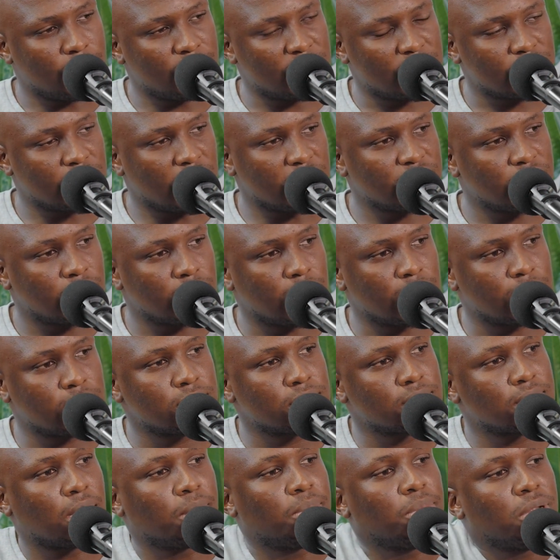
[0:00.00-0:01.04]
such an
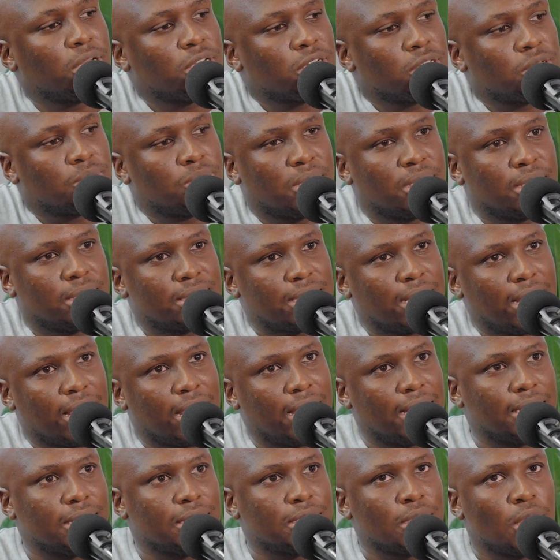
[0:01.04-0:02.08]
establishment
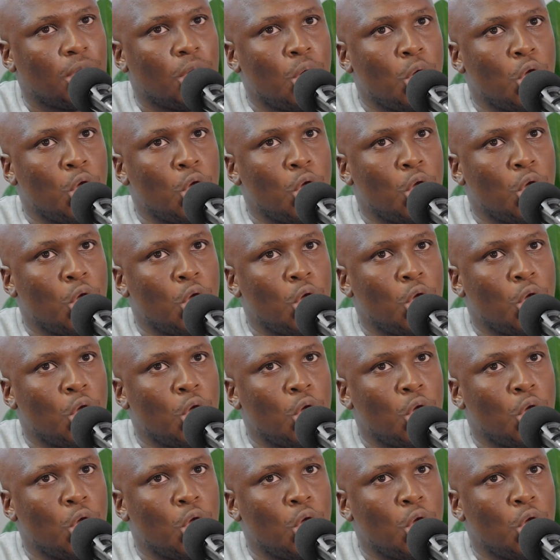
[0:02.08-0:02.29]
and